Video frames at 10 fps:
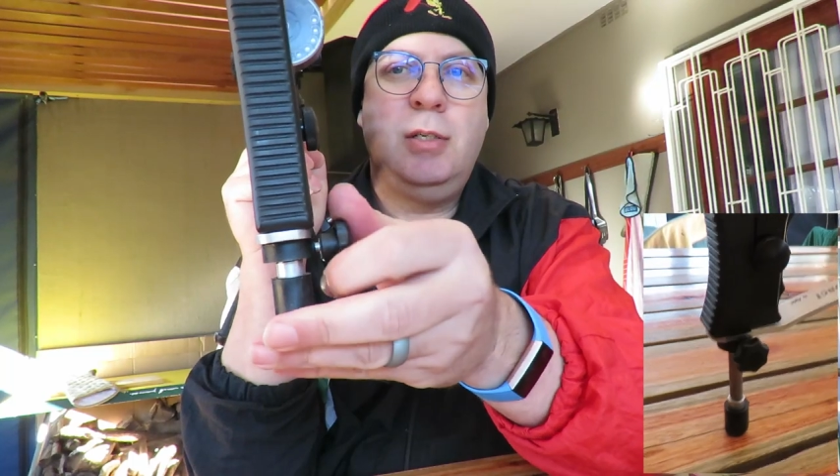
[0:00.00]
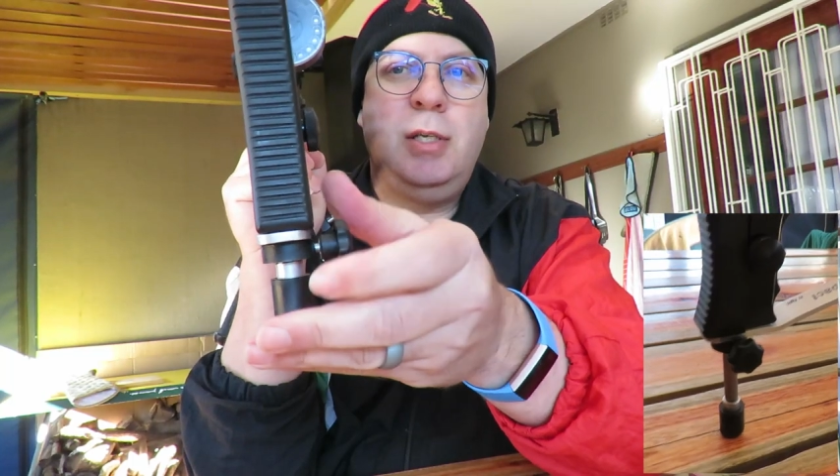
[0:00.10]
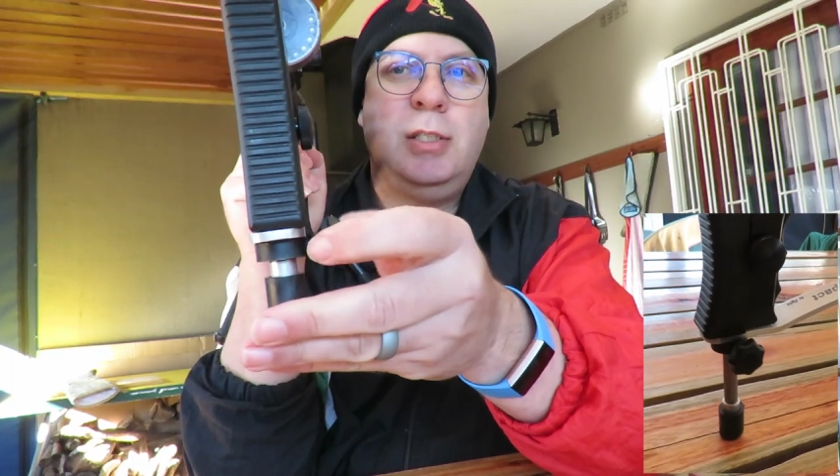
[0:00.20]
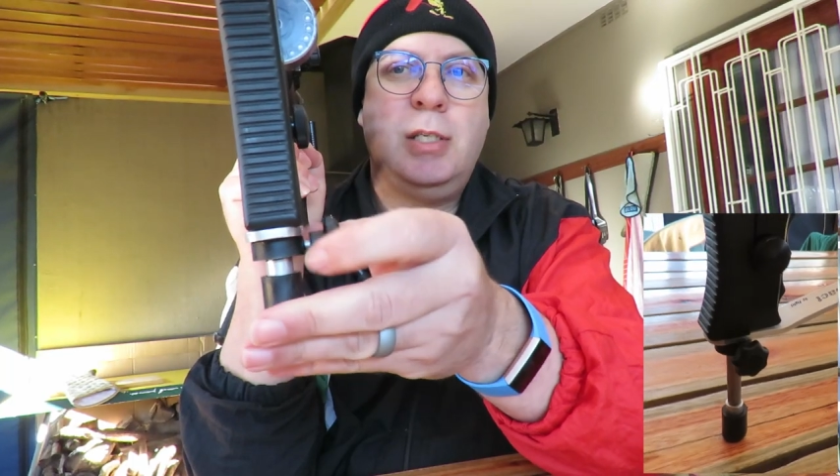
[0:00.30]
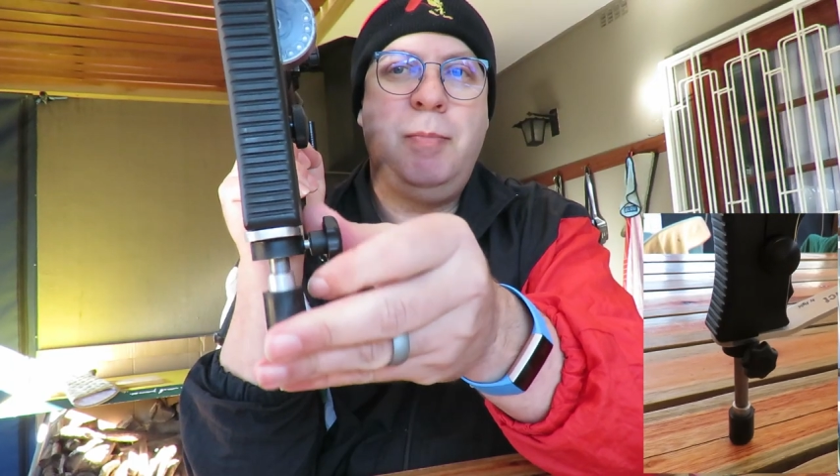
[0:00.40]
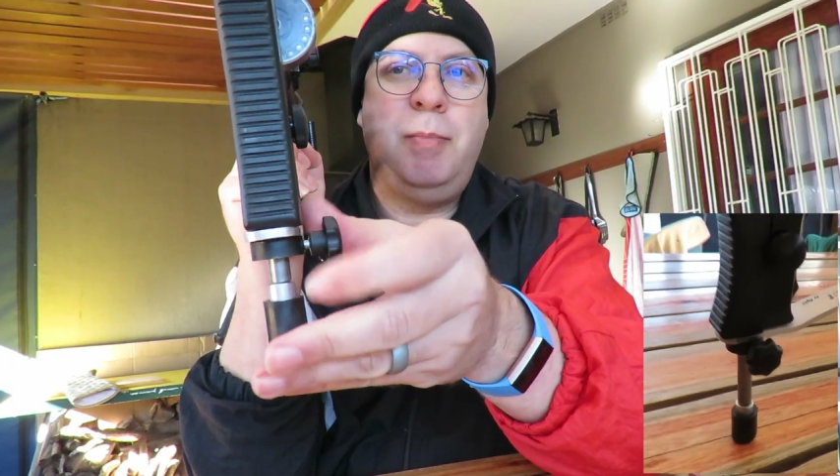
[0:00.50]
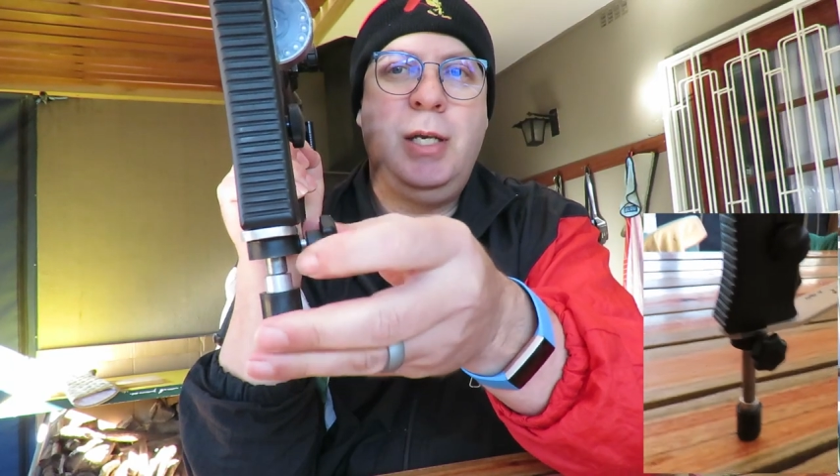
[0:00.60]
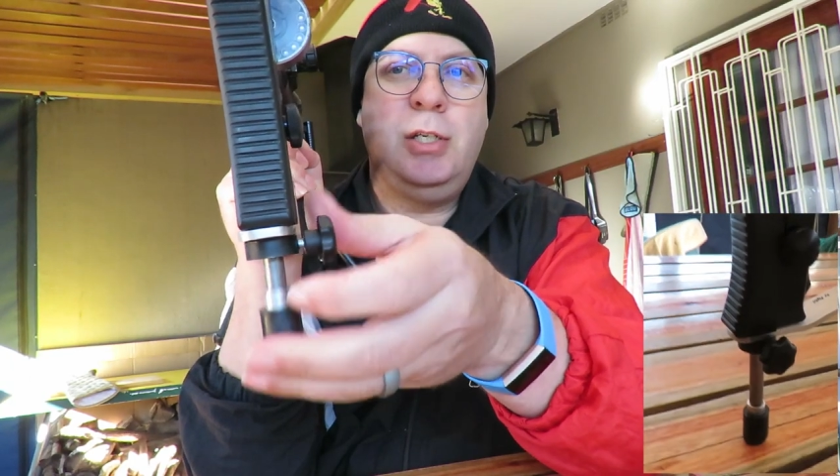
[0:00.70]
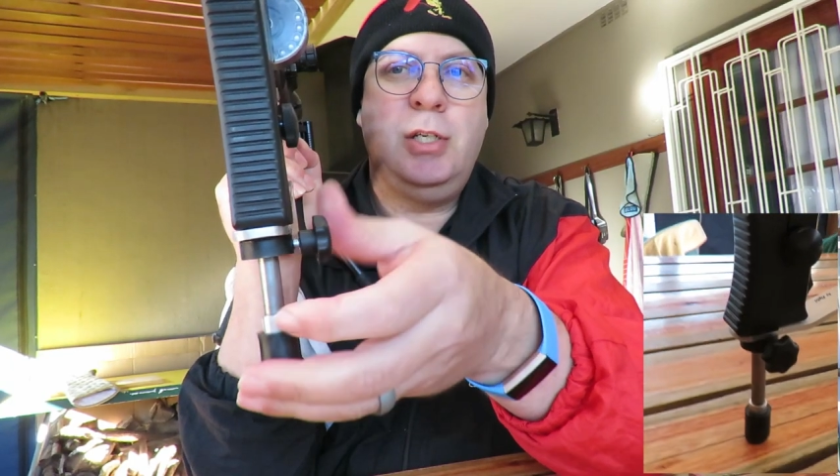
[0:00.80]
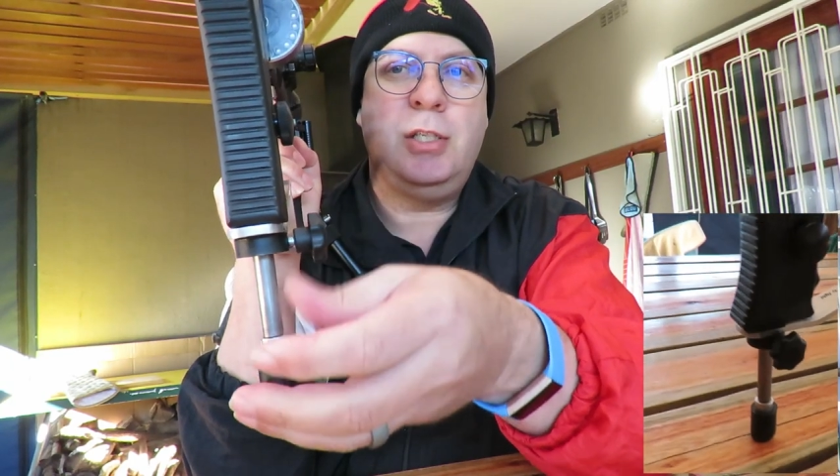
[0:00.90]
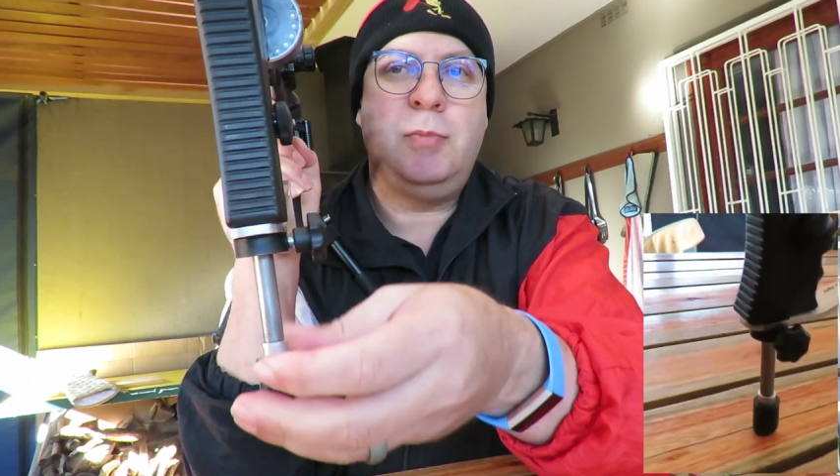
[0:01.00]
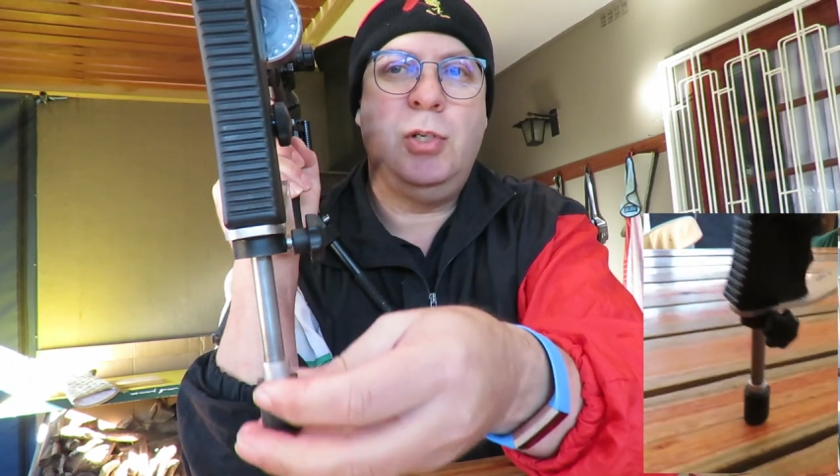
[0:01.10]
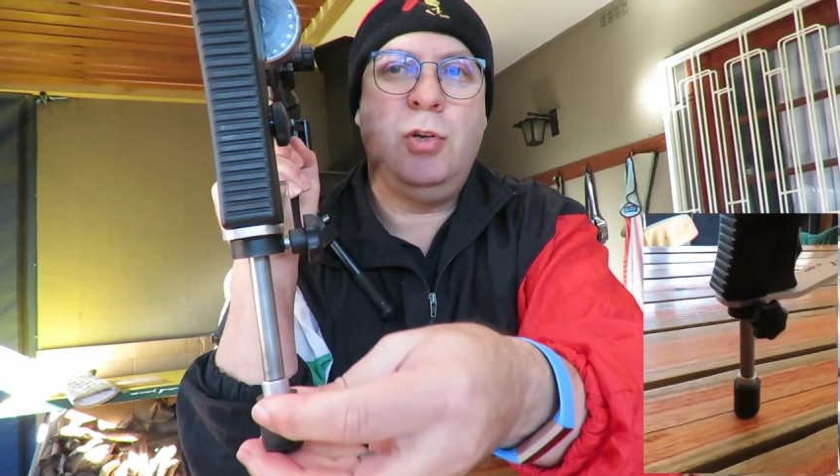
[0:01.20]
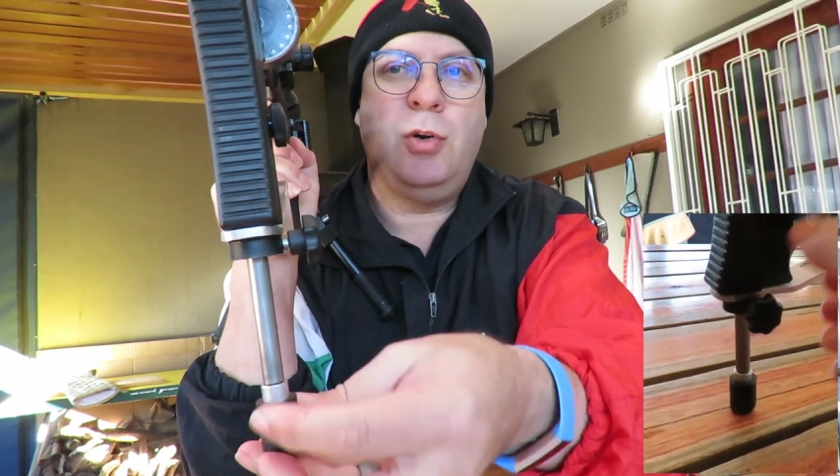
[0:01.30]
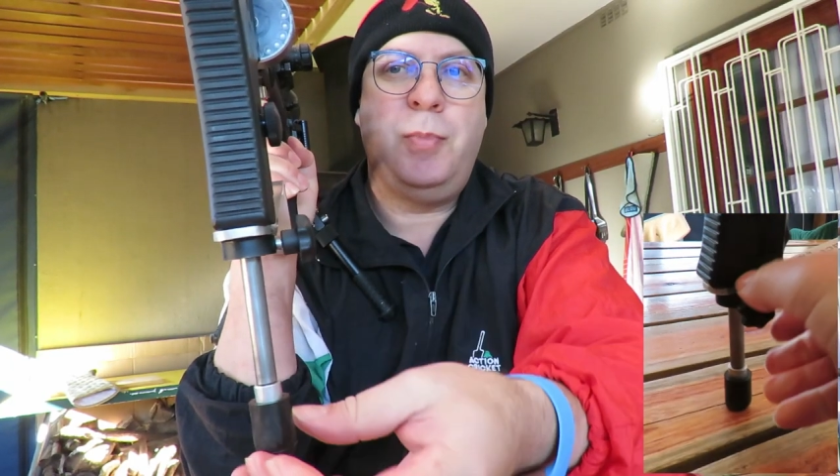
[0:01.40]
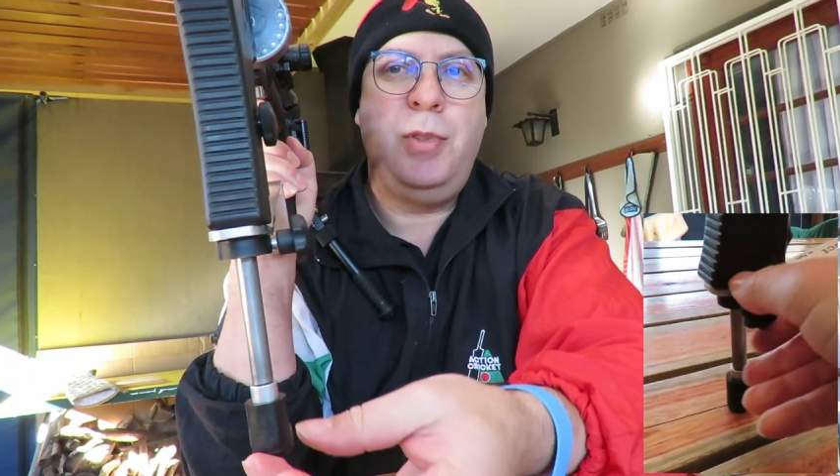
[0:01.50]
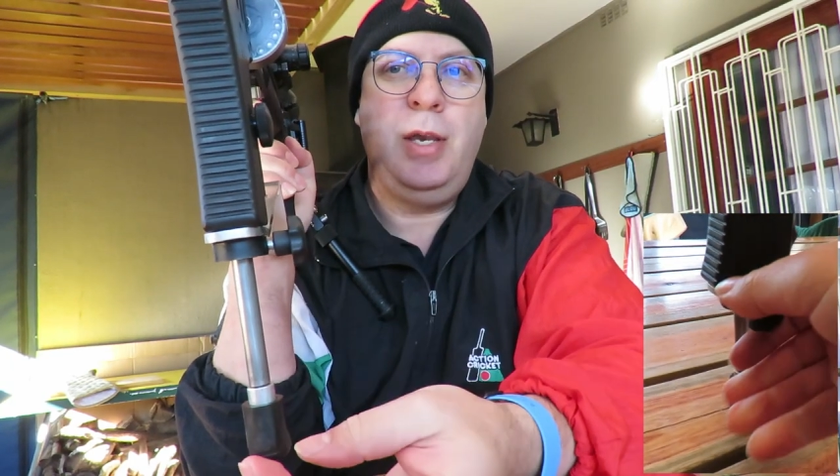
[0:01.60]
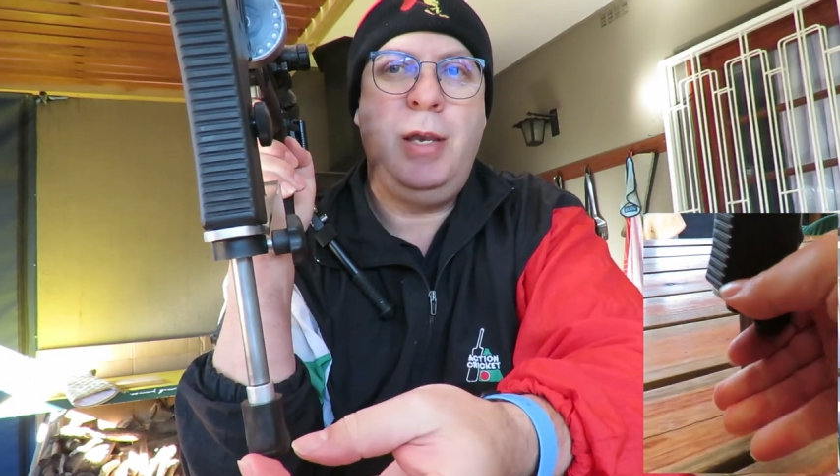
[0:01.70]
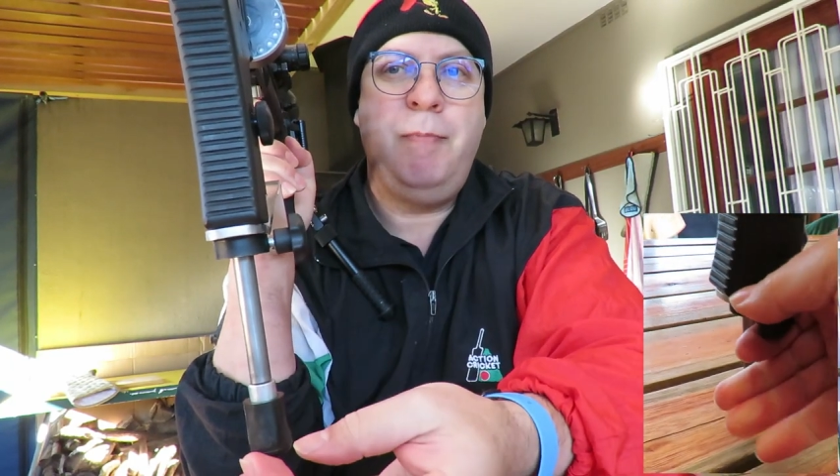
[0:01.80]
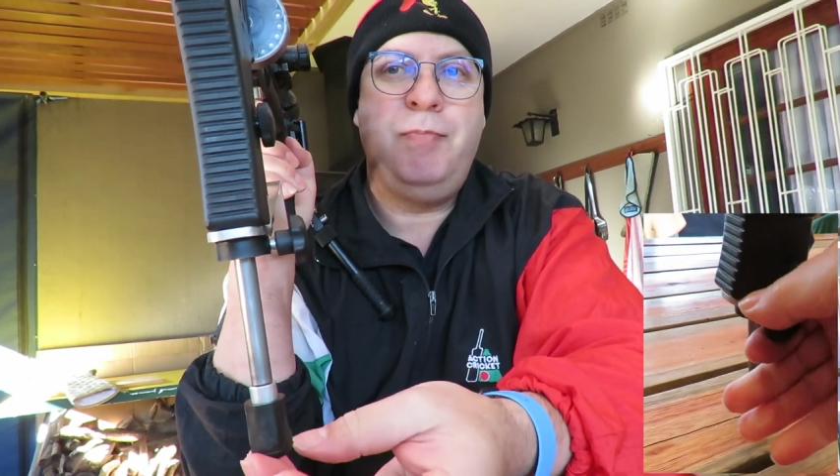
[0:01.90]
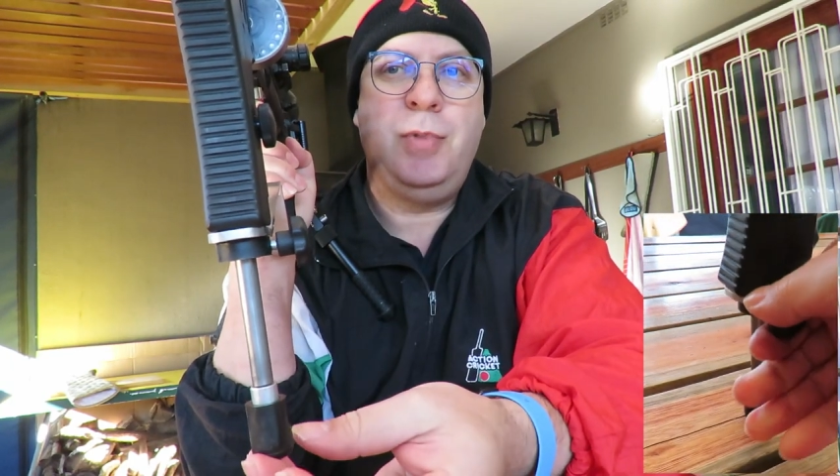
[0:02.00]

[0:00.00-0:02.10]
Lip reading: There's a big adjustment knob there